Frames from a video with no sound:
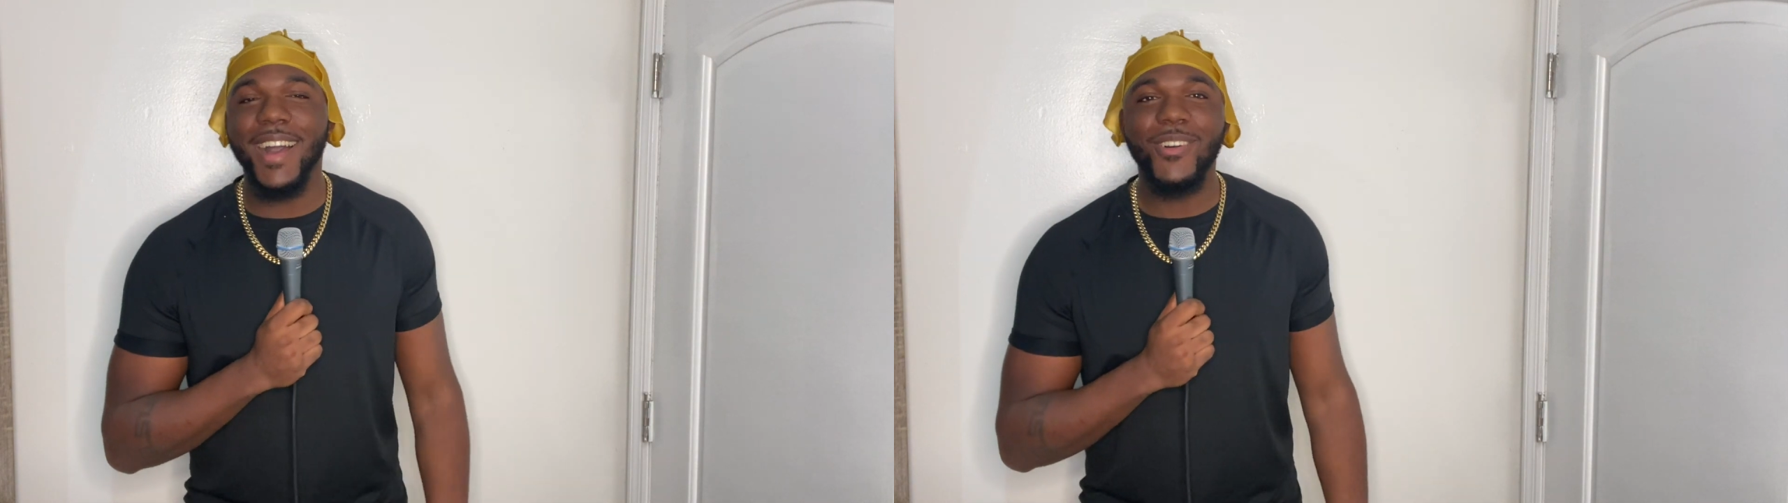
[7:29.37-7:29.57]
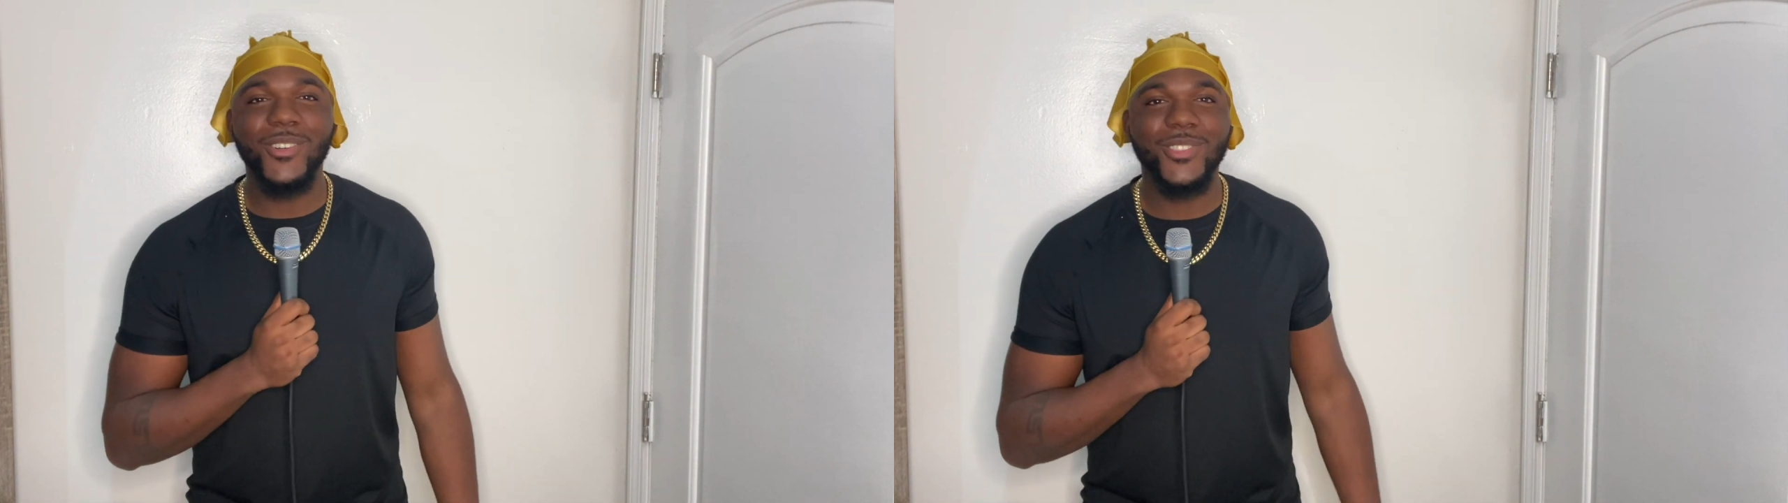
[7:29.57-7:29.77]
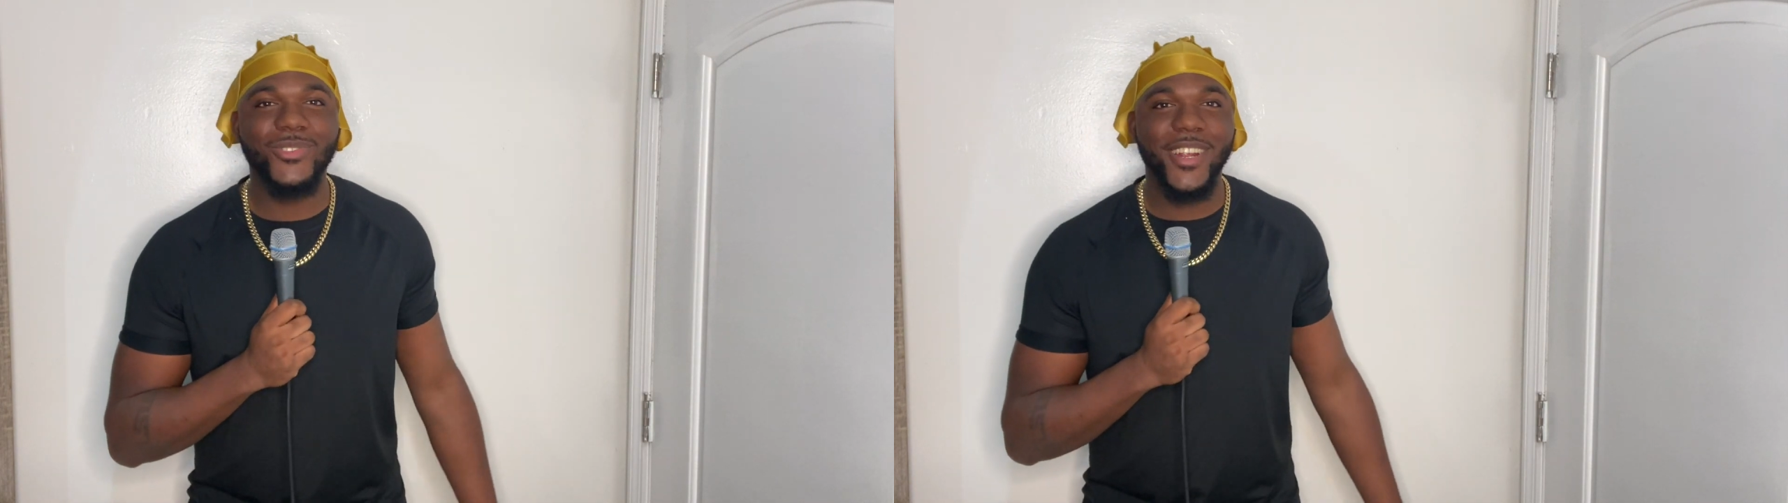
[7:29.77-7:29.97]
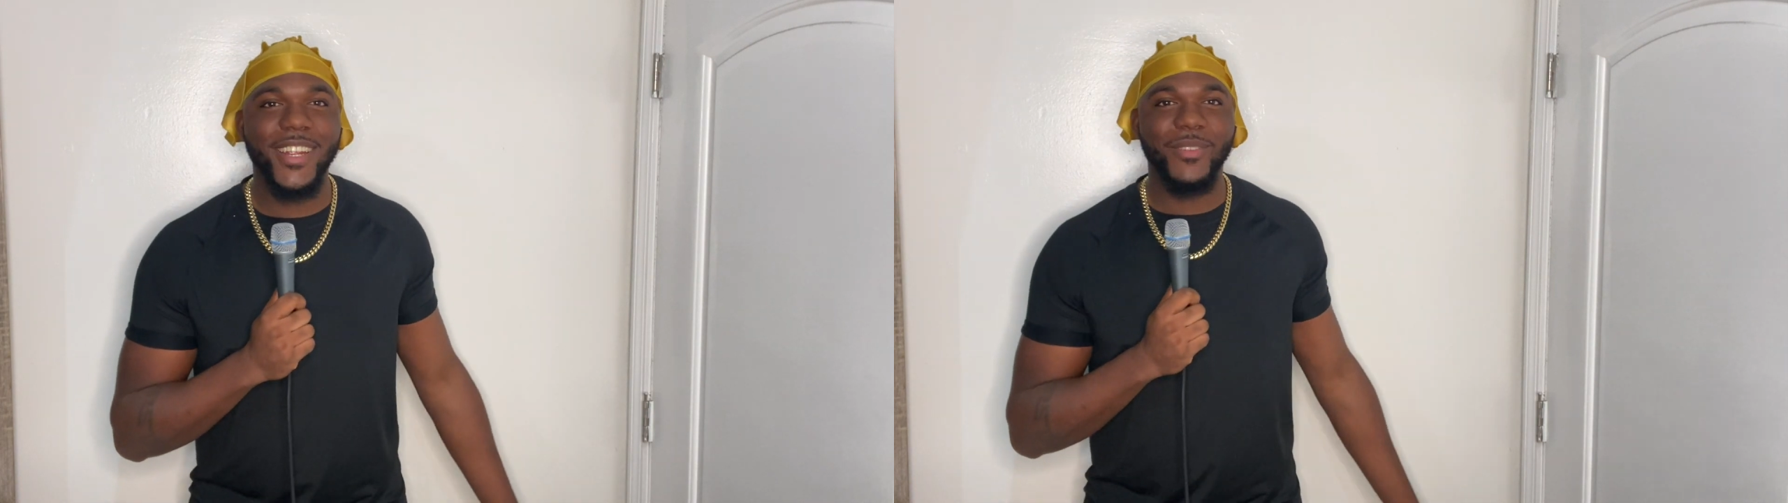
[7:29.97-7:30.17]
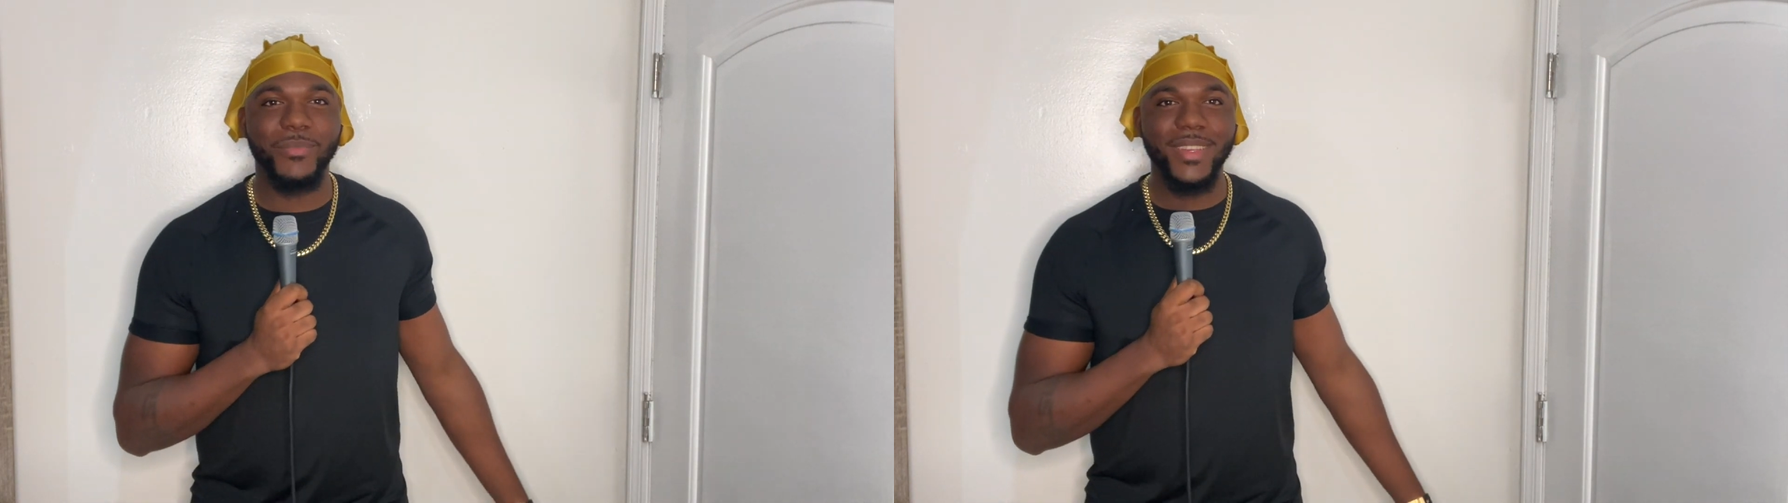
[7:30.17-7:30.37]
I was
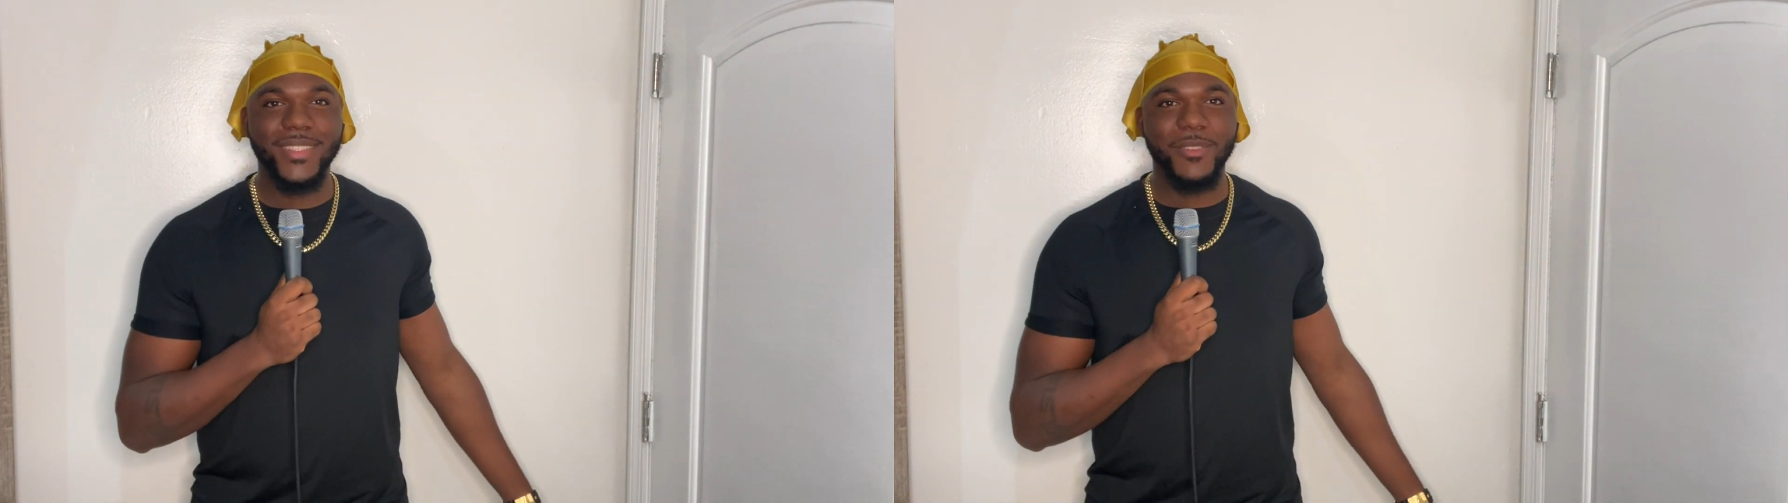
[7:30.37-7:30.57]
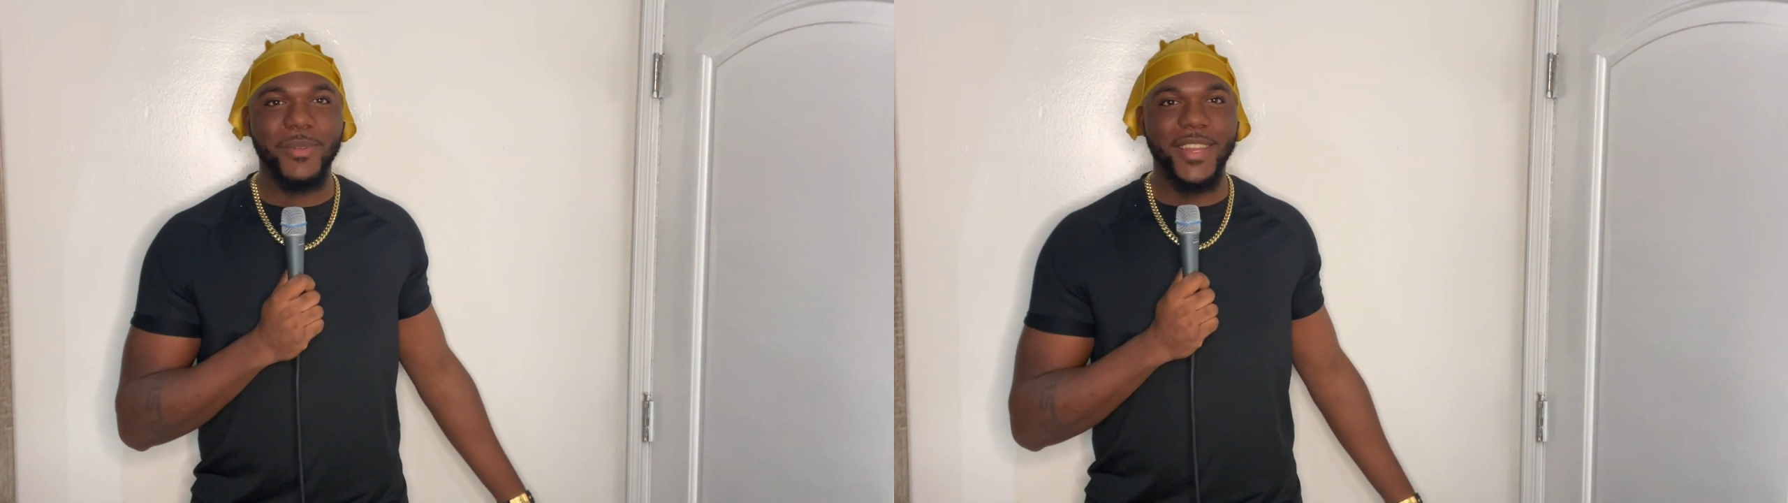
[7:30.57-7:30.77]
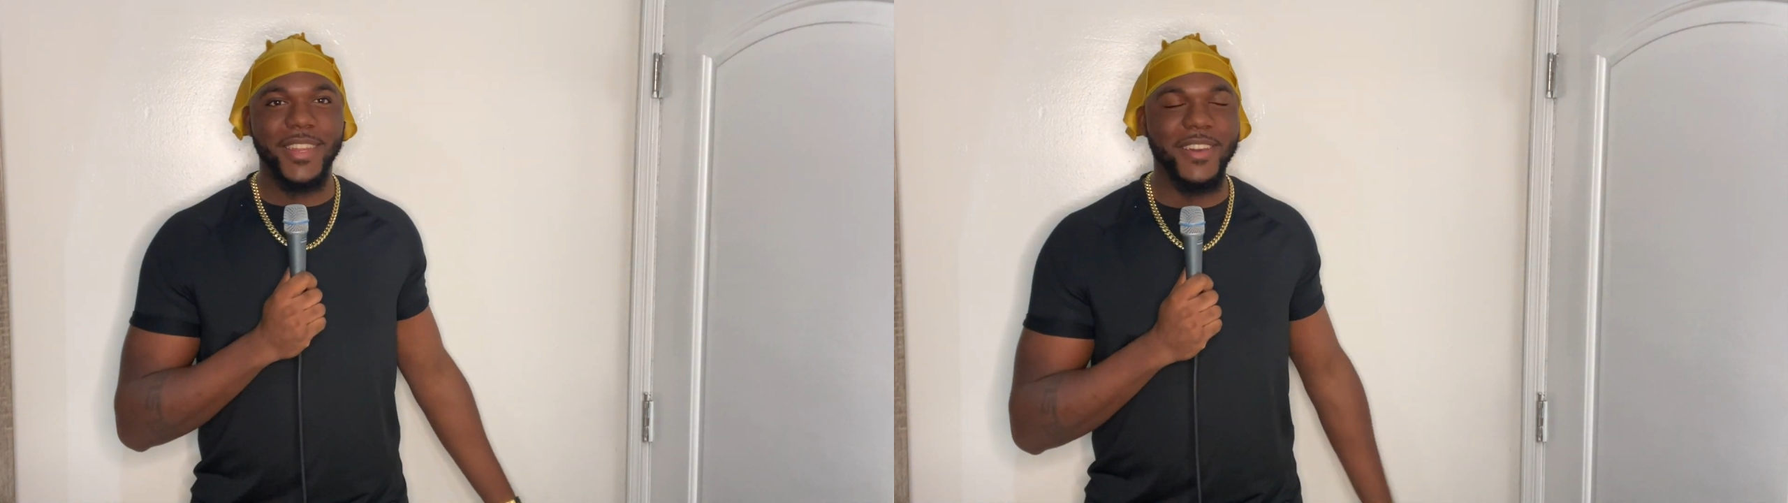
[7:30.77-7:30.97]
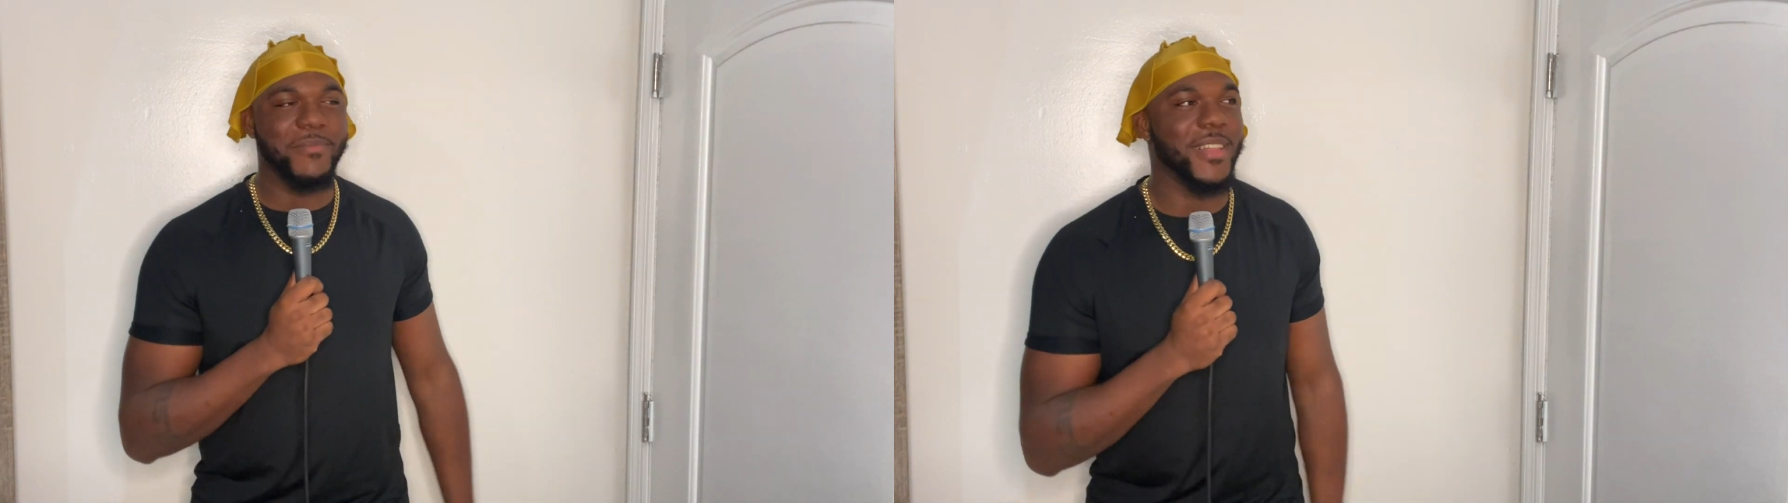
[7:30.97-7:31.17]
ready to beat somebody up.